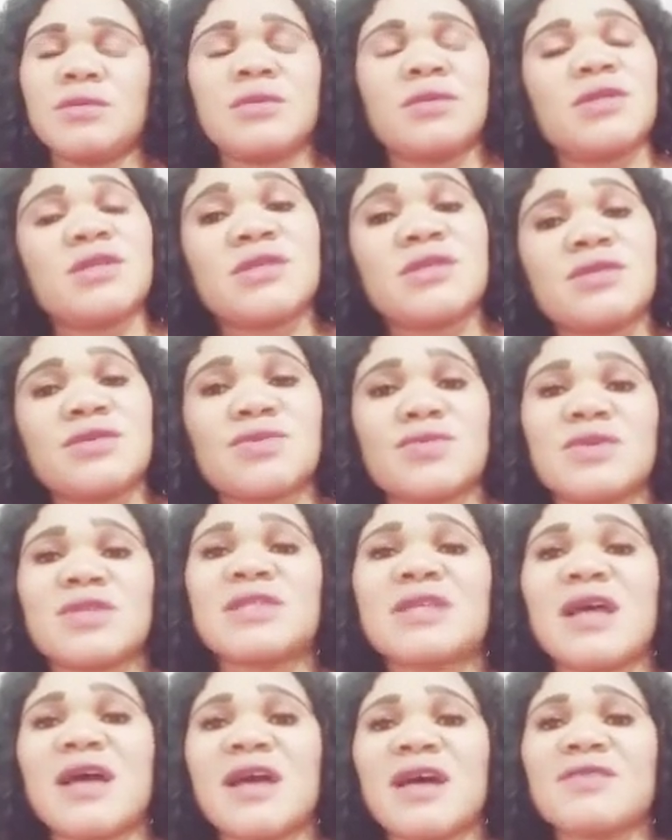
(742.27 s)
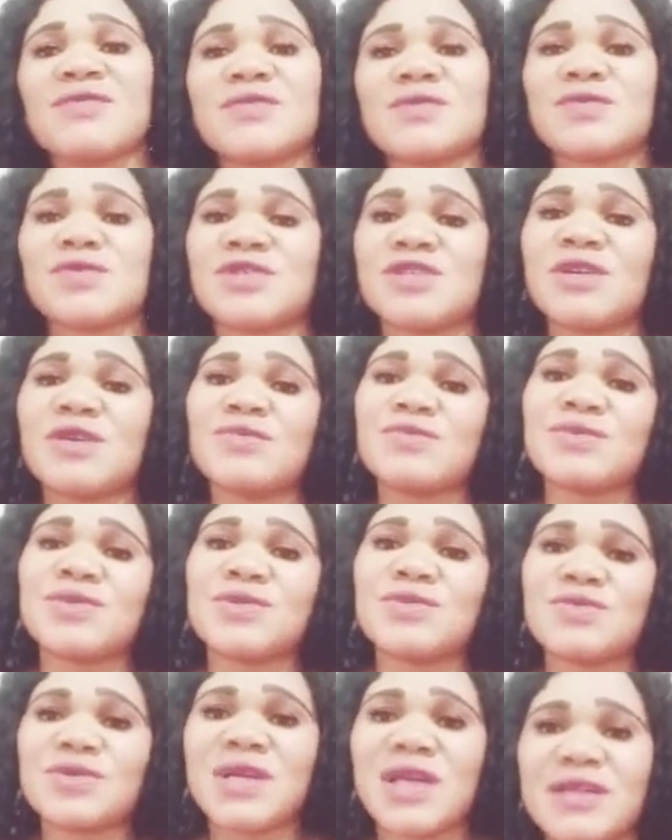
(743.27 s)
This is what I have to share
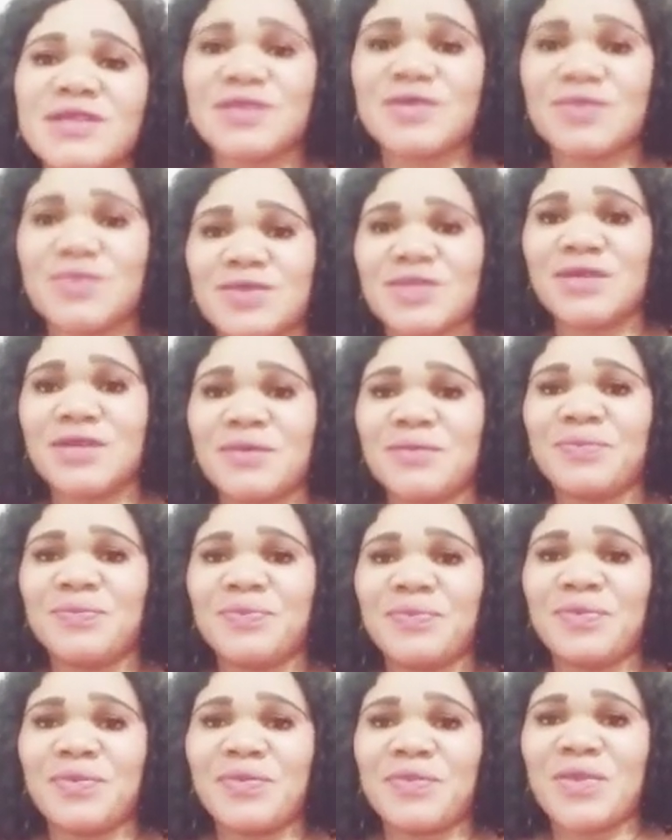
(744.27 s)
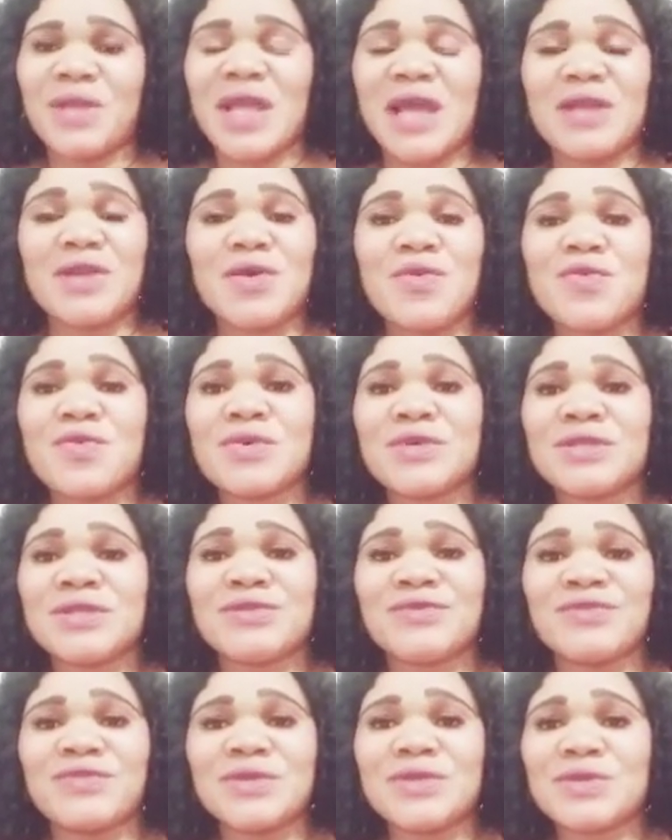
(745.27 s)
with you guys today. I don't want
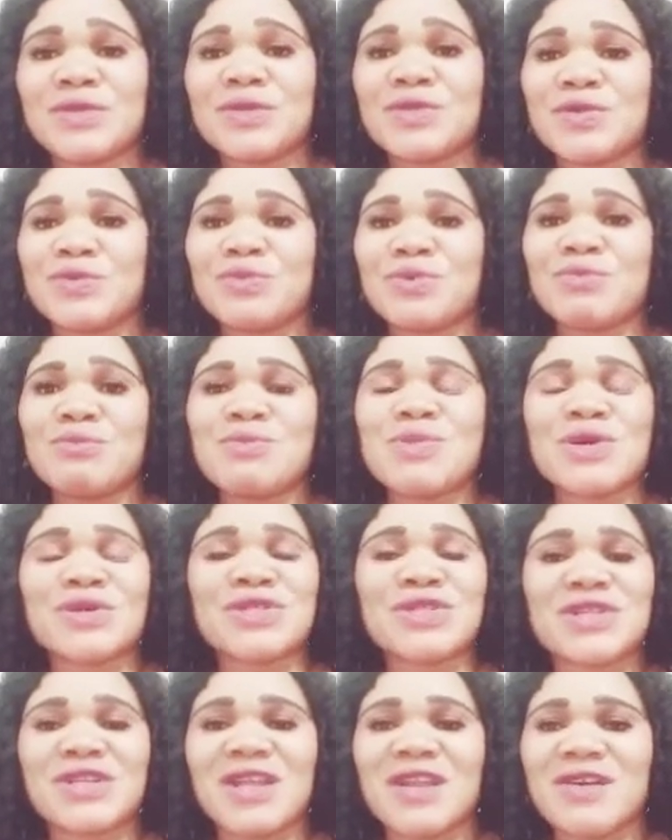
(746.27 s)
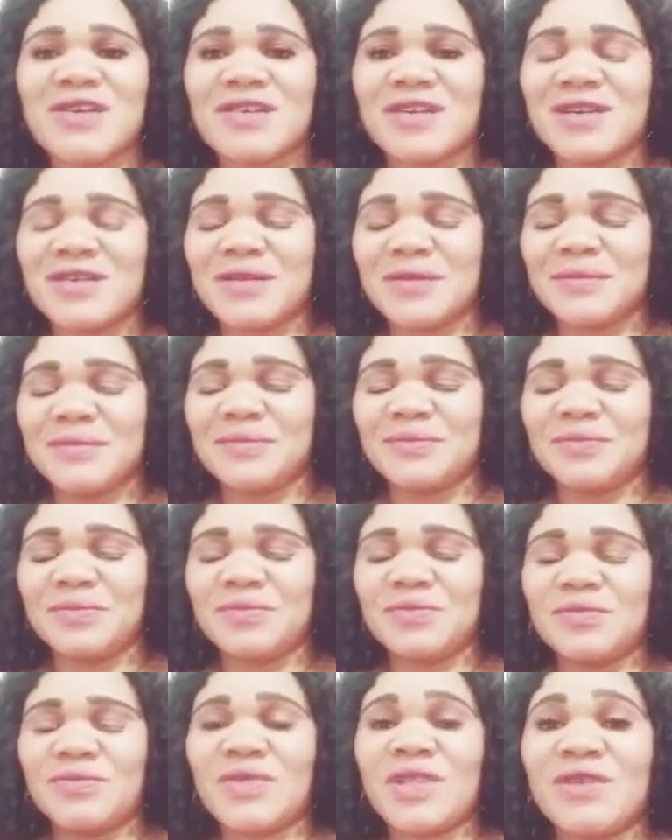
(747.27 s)
the video to be much longer.
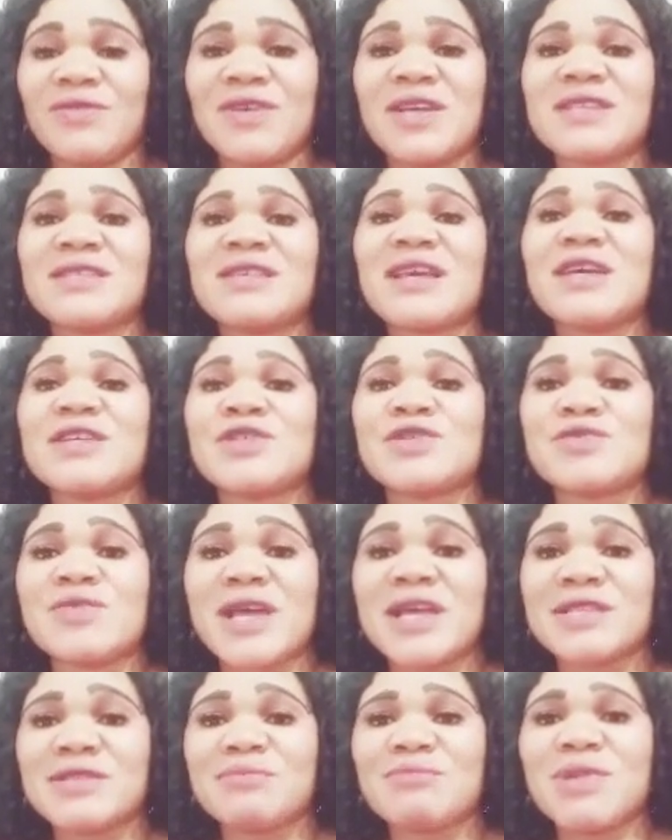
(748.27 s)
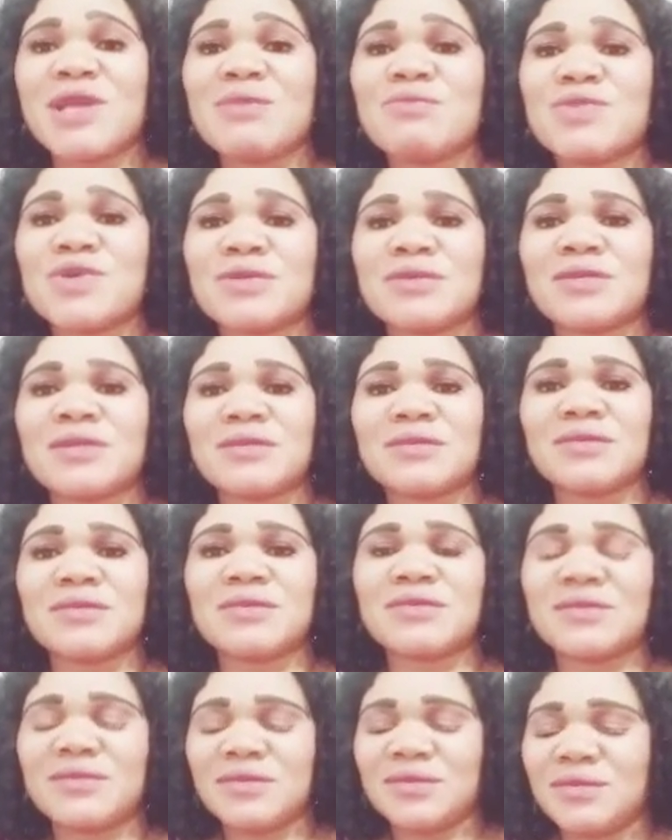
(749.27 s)
If I say I should explain more,
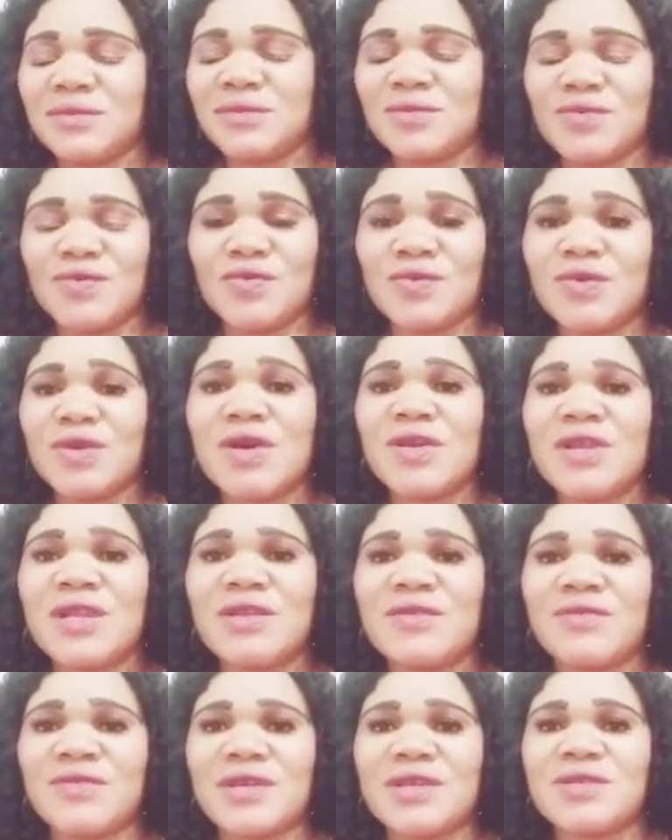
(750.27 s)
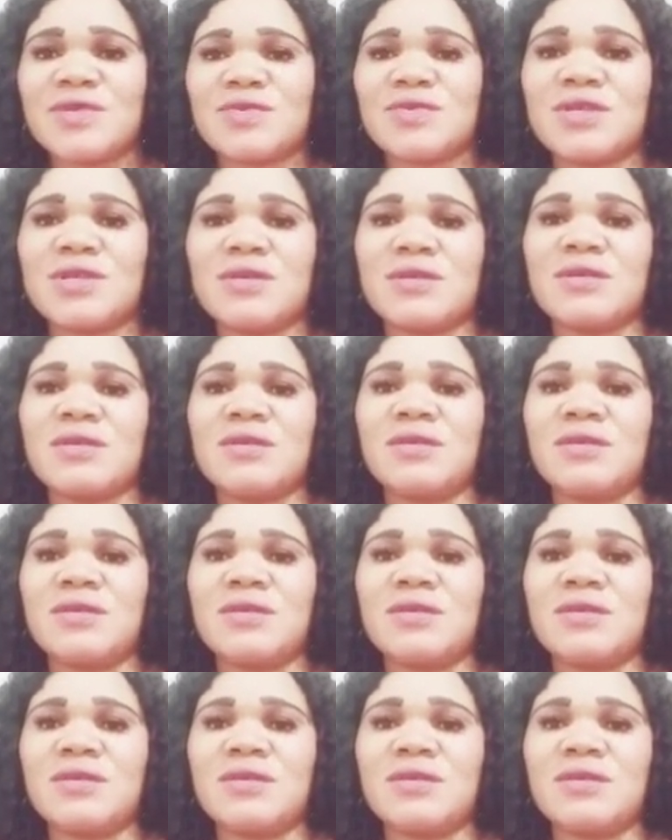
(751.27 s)
we will not leave here today.